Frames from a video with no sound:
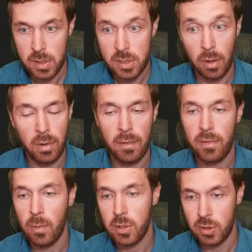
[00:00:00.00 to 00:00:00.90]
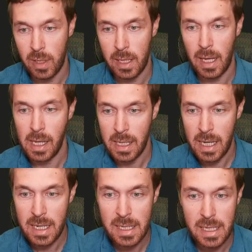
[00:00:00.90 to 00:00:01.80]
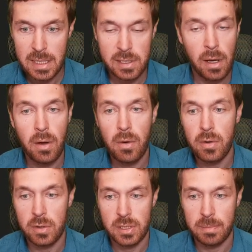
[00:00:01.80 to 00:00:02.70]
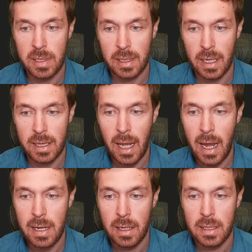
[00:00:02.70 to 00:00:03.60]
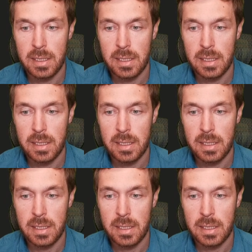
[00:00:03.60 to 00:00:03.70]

So if you were to get a kidney stone or something like that,